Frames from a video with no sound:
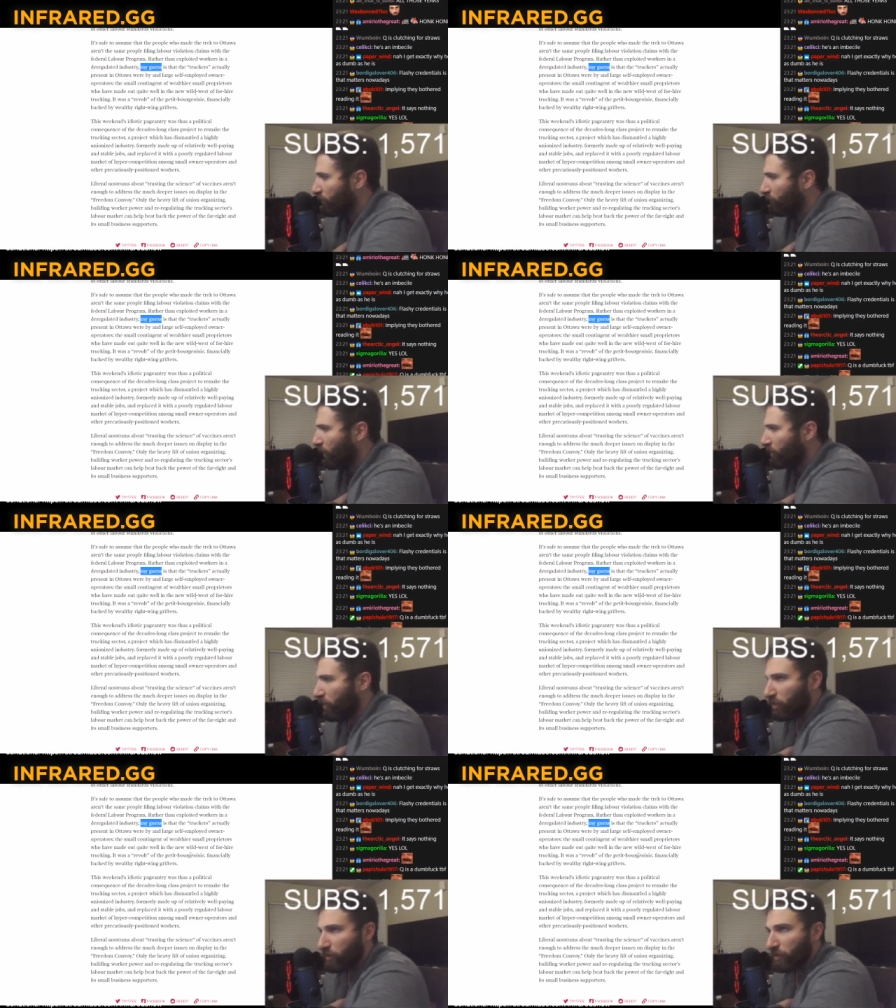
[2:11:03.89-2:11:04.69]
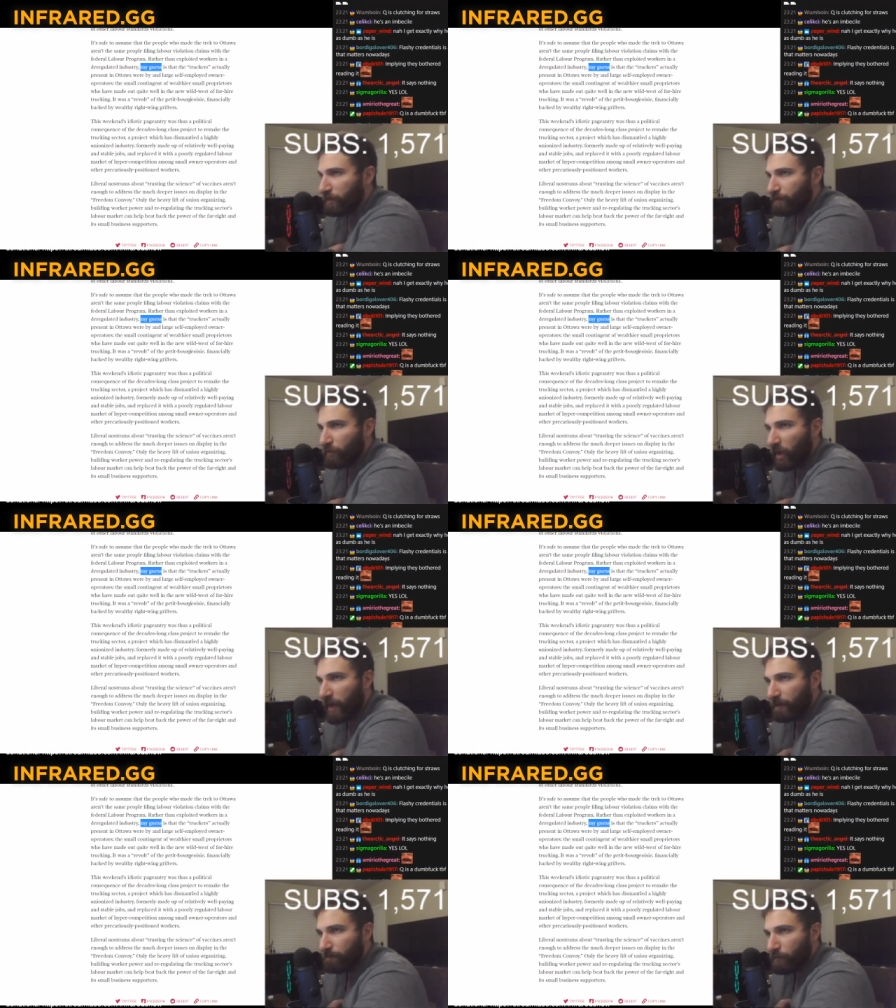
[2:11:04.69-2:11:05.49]
fucking article,
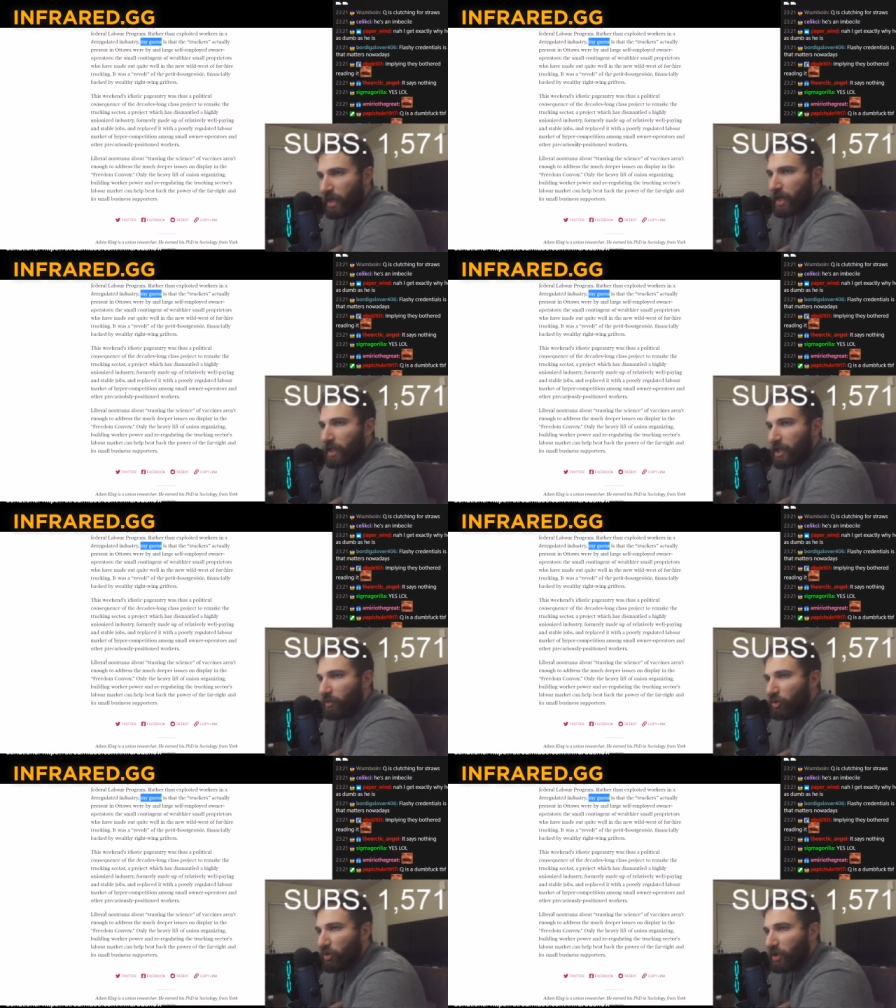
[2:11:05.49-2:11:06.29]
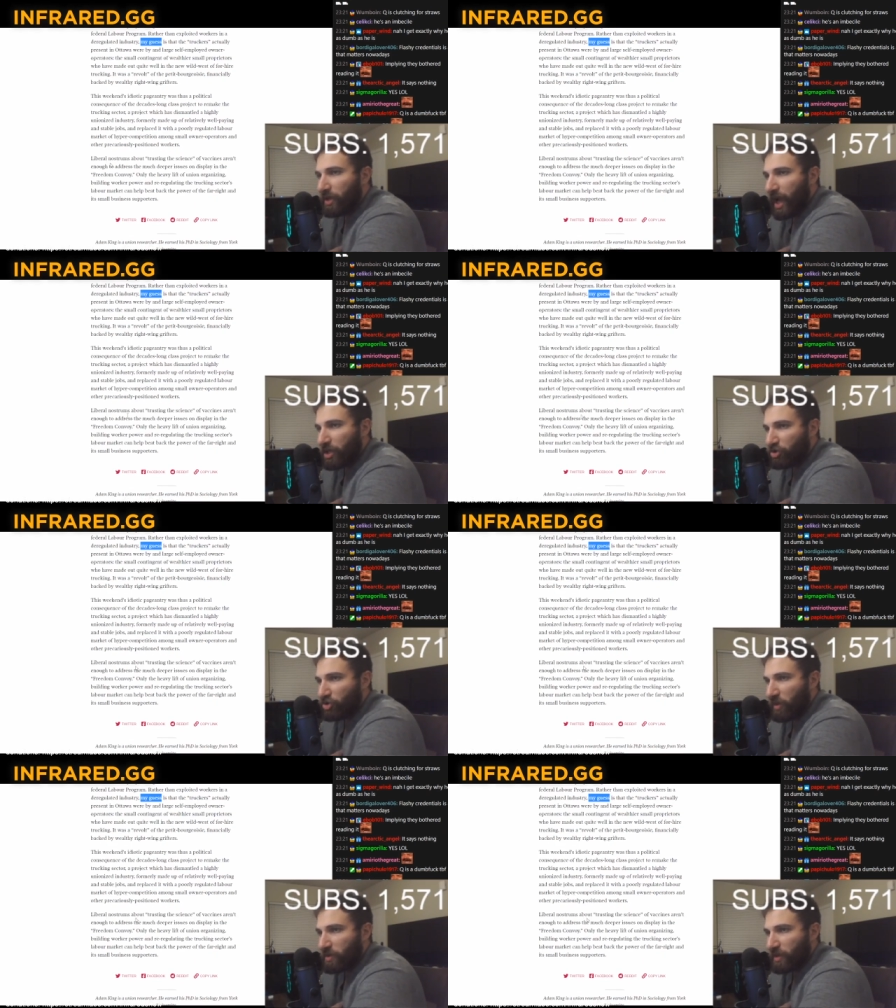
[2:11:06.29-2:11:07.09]
right? Liberal
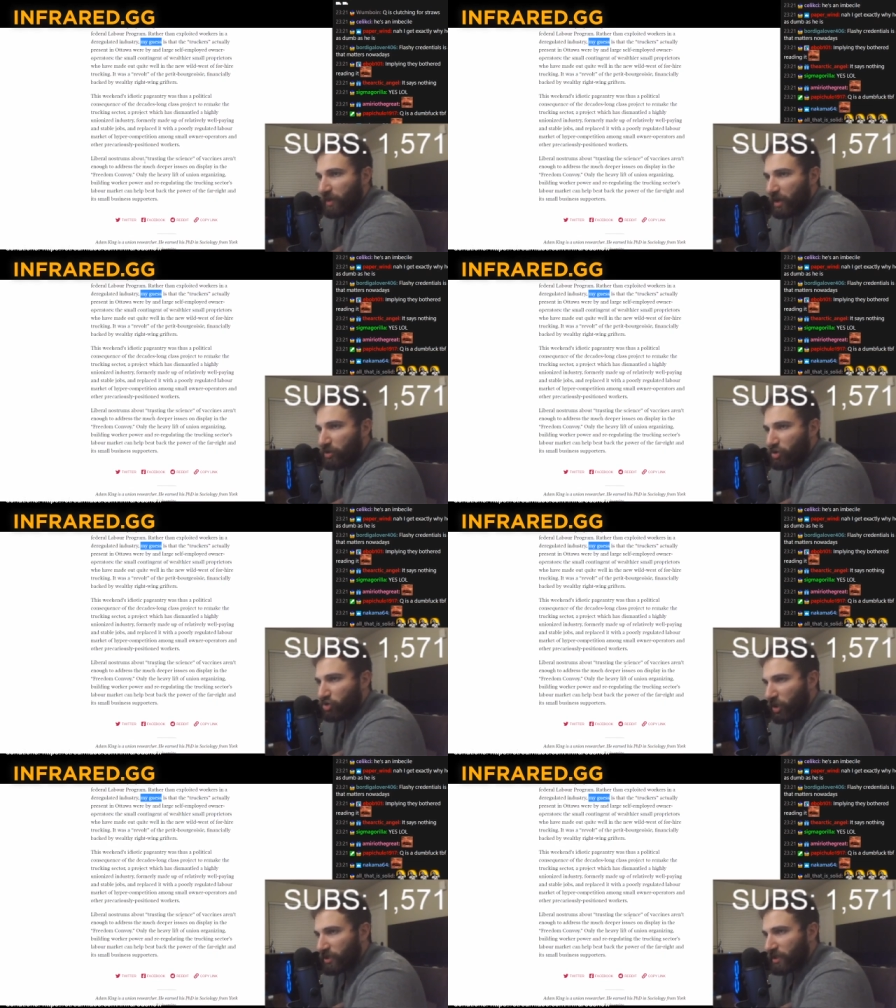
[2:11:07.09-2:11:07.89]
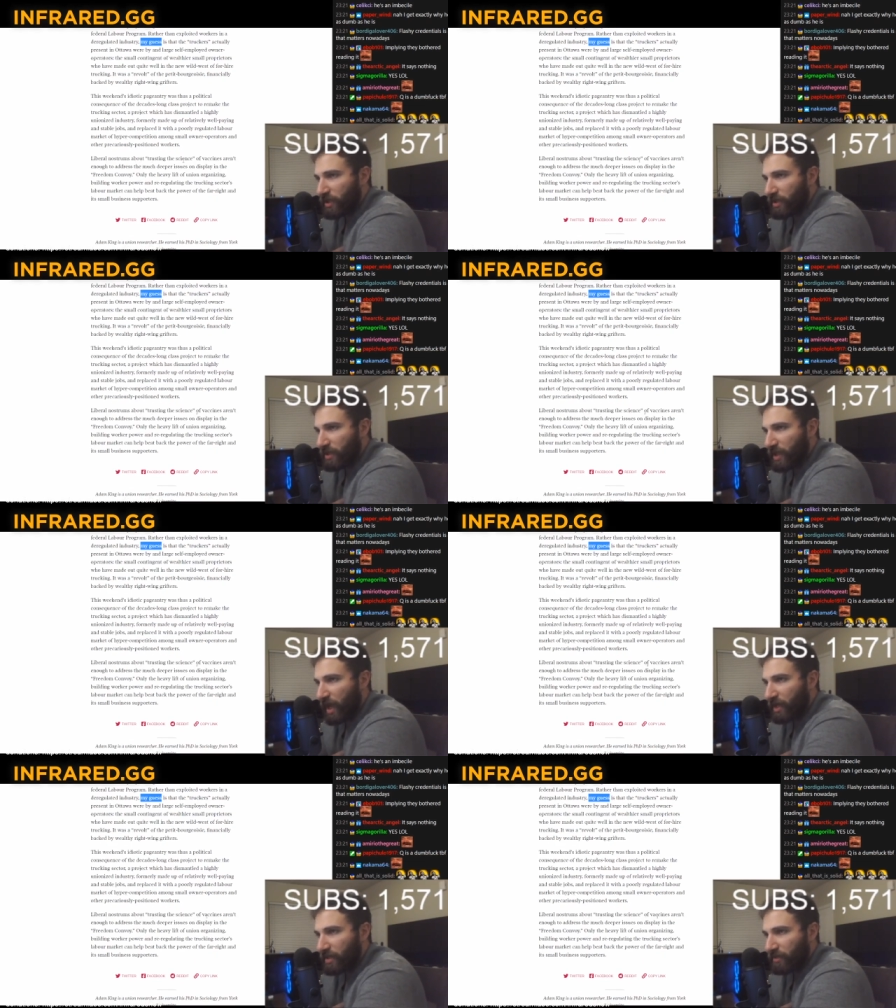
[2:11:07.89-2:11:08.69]
nostrums about trusting the
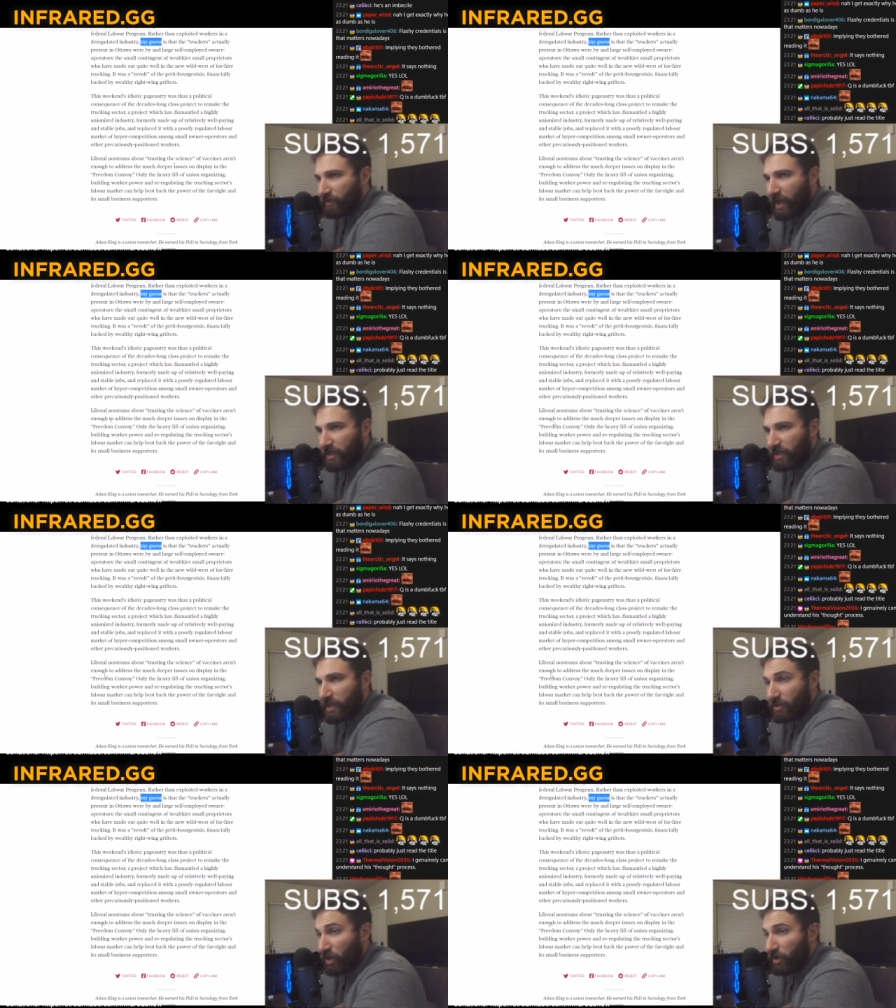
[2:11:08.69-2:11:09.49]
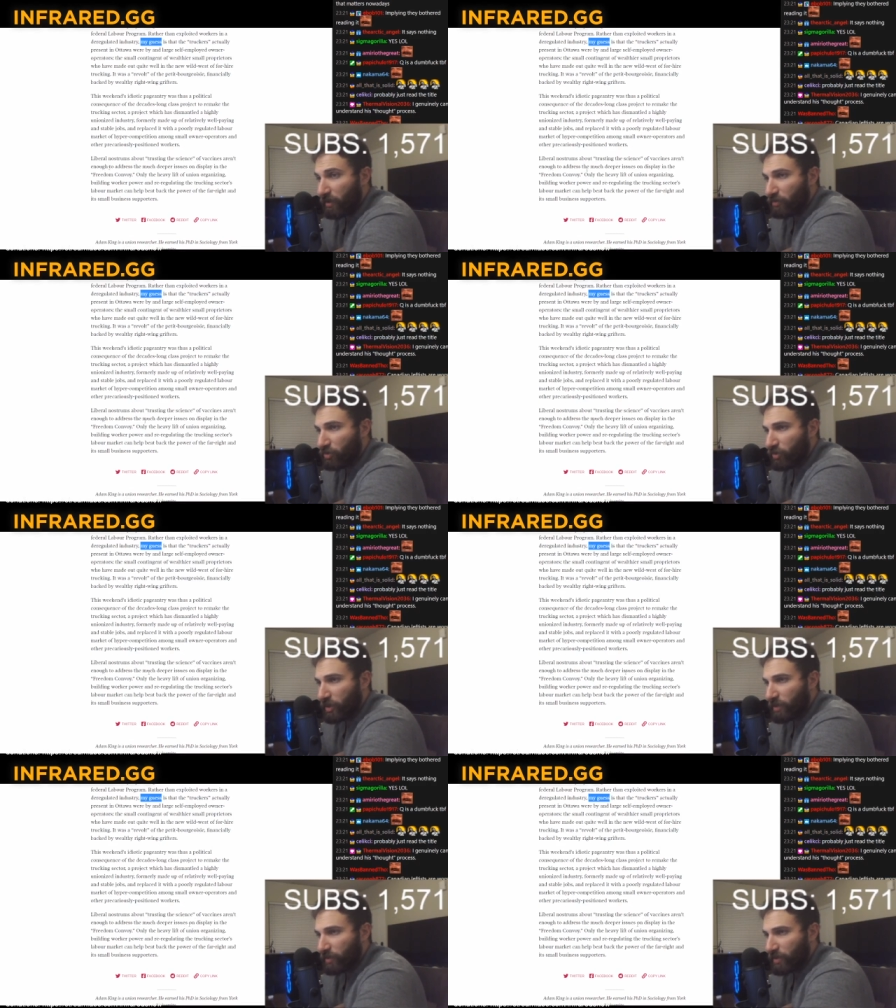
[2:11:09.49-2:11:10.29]
science of vaccines aren't enough to
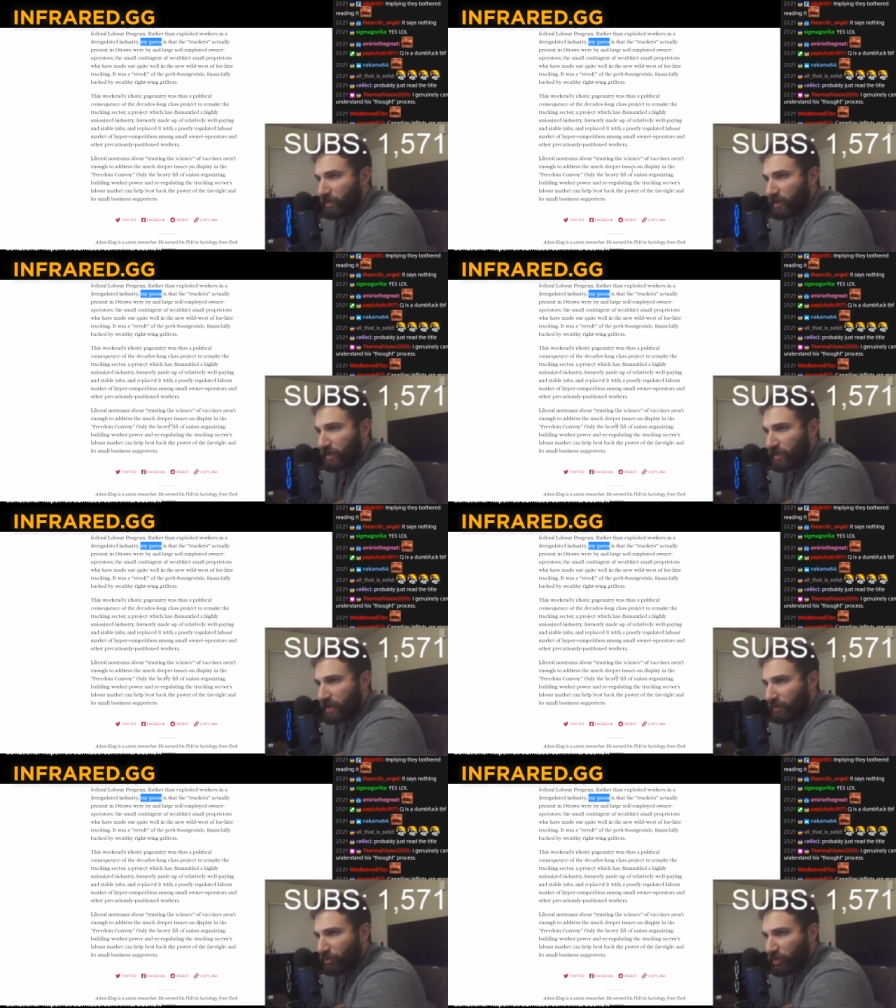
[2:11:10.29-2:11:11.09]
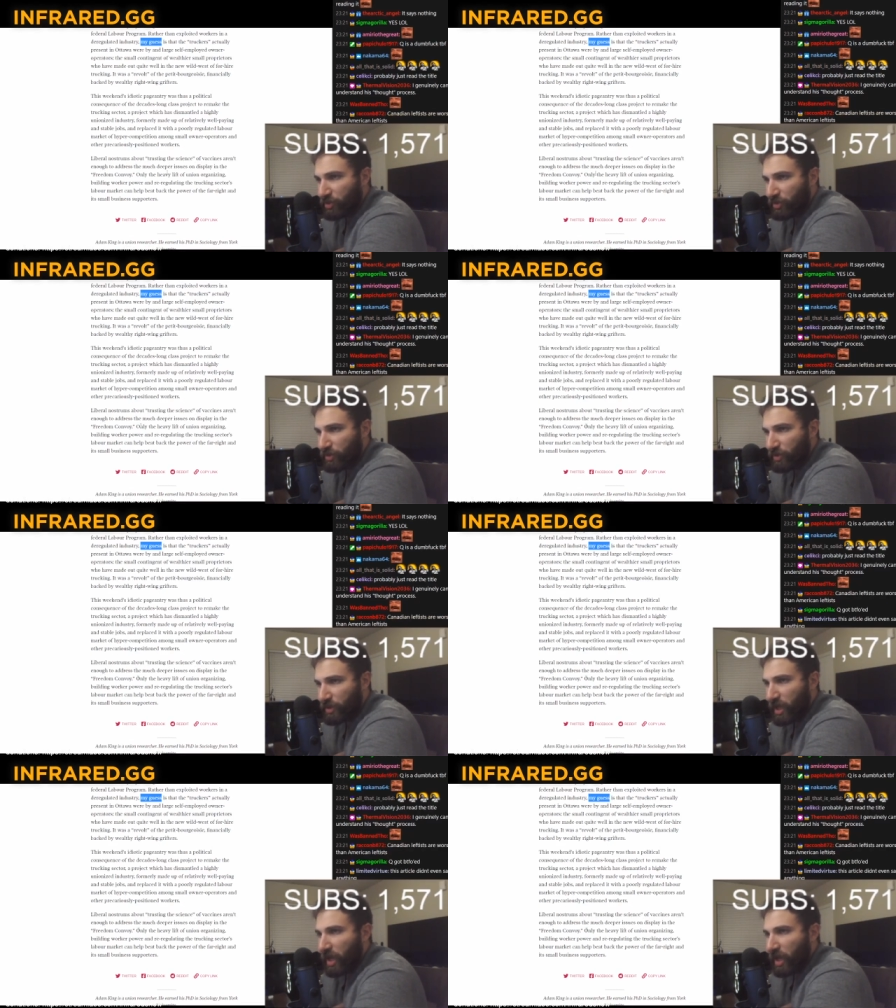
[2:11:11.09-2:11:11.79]
address the most deeper issues.